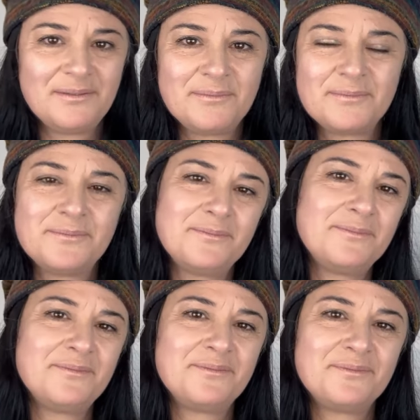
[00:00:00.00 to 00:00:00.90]

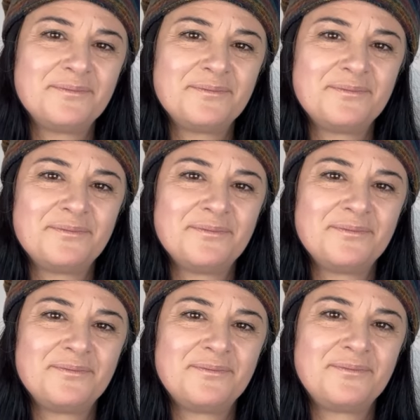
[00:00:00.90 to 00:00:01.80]

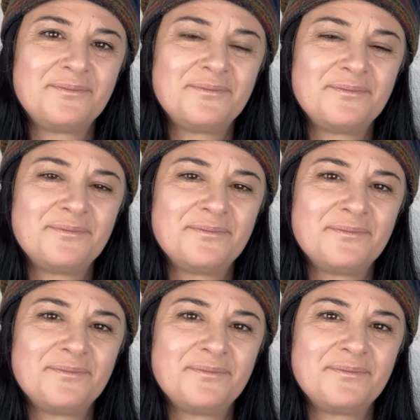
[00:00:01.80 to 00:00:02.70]

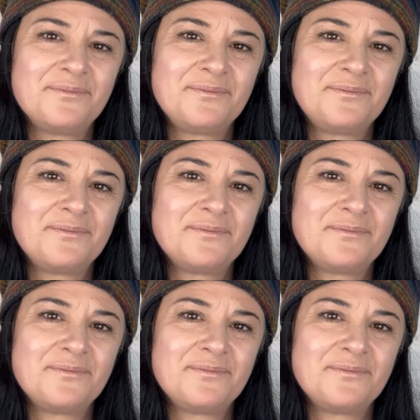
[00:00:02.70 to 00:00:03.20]
[no speech]